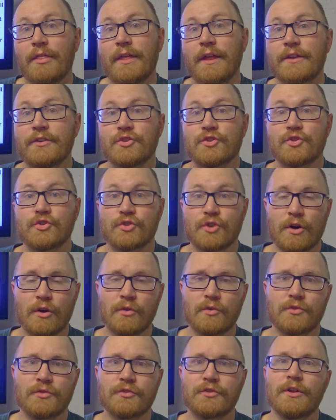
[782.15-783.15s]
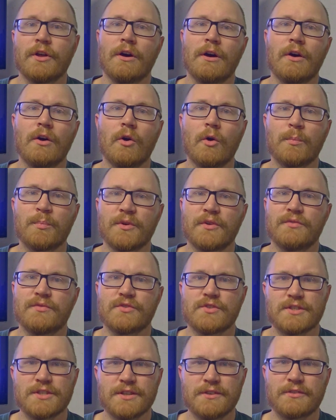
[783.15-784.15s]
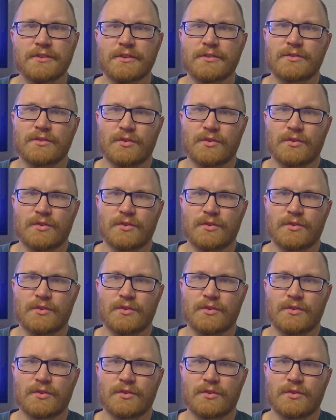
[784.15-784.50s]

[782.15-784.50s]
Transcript: that shows the hope of Jesus